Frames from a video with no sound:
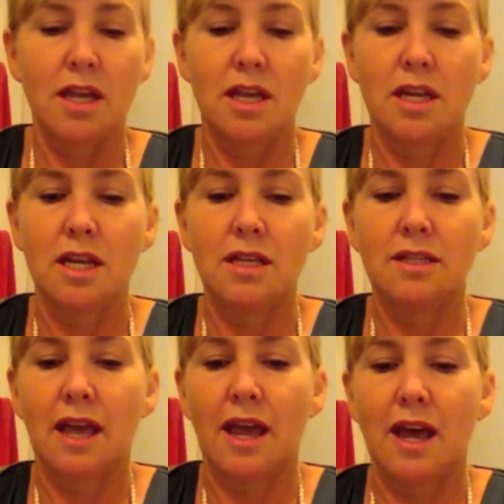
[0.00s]
It
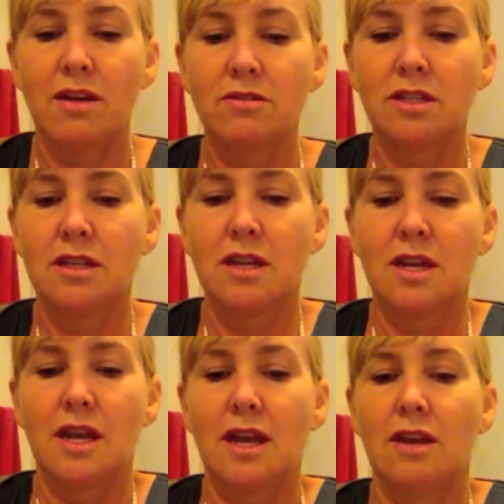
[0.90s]
is out.
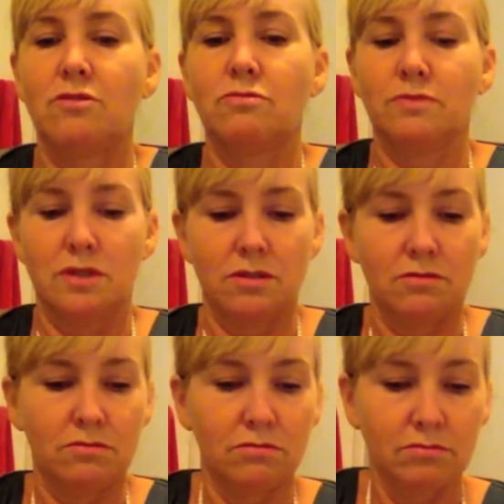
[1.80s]
Oops,